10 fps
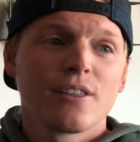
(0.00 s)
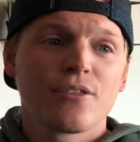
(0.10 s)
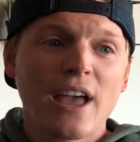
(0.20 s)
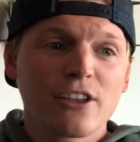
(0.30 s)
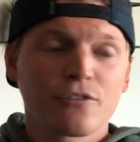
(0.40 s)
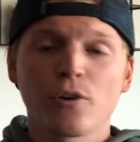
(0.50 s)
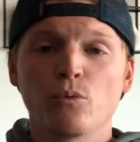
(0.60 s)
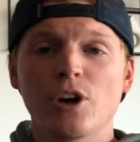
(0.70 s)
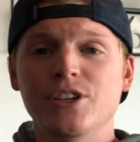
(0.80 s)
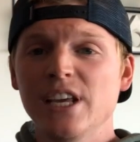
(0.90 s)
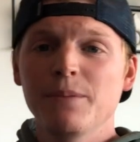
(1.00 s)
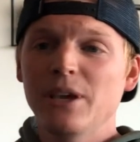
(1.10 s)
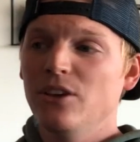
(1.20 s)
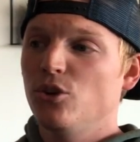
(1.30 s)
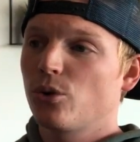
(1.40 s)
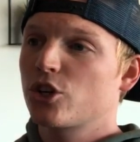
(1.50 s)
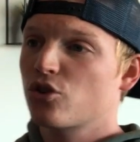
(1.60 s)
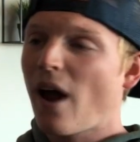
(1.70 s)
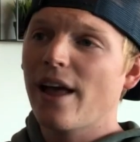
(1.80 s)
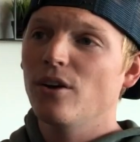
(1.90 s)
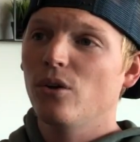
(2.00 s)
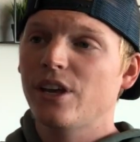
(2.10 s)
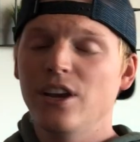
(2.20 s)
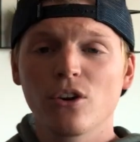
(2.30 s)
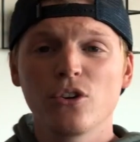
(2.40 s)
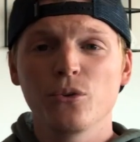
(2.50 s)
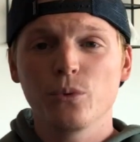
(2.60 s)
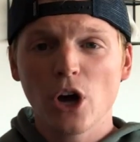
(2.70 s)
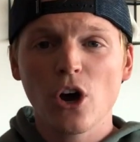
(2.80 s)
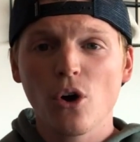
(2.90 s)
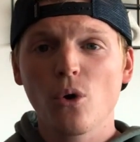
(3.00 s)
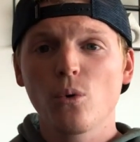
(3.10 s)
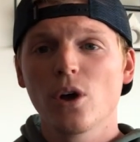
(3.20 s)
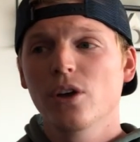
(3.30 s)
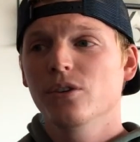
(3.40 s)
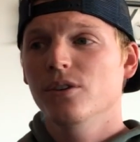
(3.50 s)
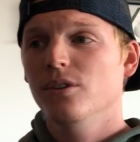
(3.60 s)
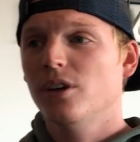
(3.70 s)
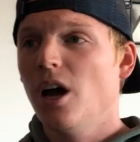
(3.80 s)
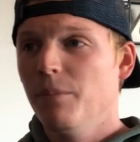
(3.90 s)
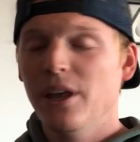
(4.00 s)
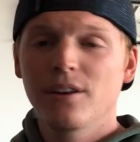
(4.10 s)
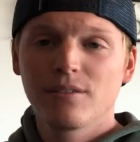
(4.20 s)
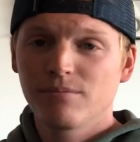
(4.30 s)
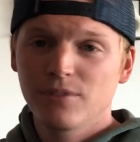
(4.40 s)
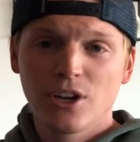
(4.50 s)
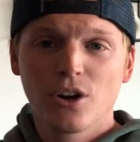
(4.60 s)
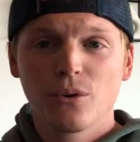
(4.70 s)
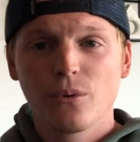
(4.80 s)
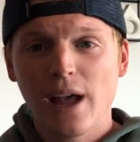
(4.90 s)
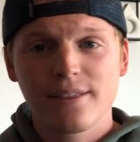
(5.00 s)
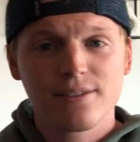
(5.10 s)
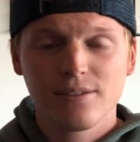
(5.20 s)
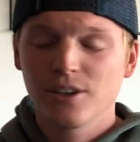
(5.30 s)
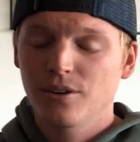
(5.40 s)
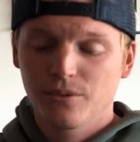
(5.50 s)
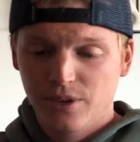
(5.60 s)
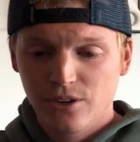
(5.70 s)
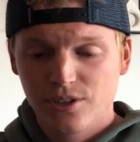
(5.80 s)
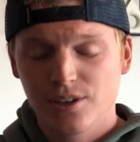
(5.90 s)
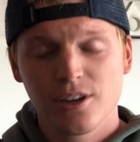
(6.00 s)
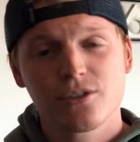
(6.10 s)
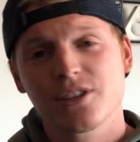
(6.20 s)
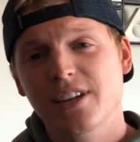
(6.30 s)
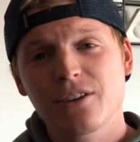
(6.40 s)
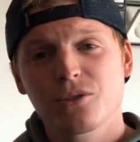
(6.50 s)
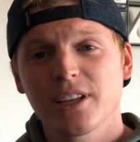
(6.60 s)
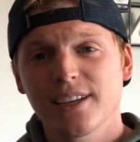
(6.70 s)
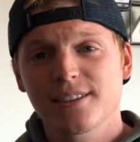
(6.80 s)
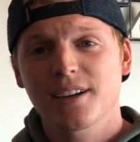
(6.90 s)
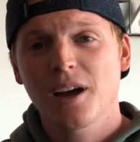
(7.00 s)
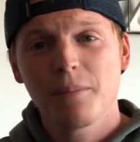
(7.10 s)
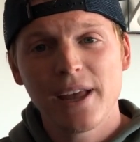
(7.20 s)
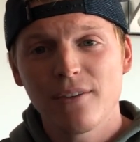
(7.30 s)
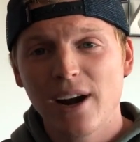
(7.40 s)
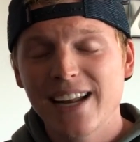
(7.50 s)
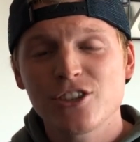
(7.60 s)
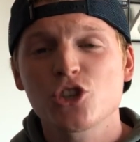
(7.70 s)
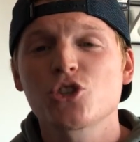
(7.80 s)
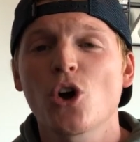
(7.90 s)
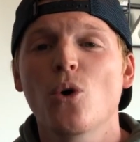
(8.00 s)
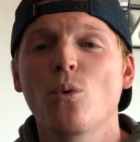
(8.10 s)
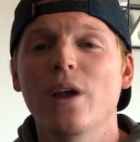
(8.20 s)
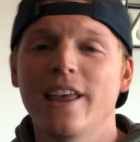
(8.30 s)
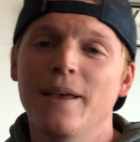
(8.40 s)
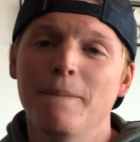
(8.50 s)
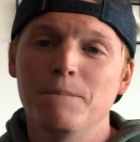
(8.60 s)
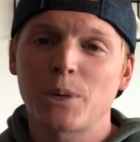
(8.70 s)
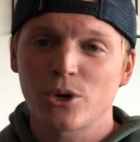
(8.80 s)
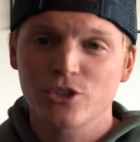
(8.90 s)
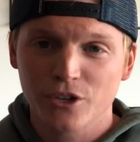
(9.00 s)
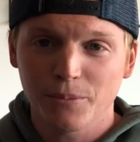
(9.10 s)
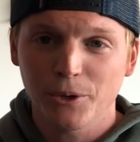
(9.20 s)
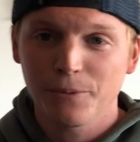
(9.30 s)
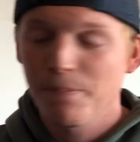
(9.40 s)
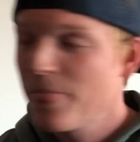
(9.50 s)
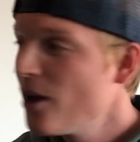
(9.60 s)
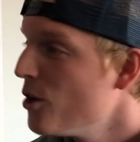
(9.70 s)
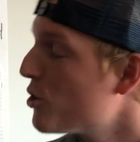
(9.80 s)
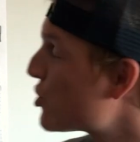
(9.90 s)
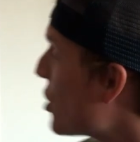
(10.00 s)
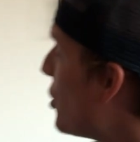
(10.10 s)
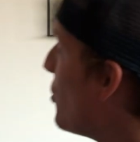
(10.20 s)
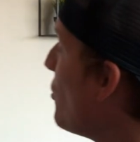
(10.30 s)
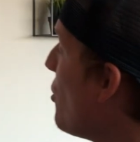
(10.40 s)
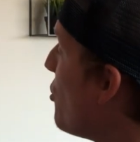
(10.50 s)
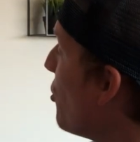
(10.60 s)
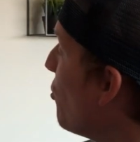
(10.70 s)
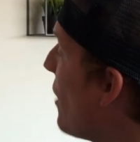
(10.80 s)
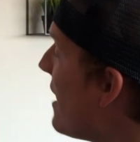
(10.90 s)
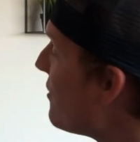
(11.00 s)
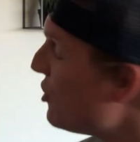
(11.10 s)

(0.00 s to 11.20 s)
thanks for redeeming your trial. Here you go. Come in, here's a scheduling to come in, right? It's so impersonable. So the way that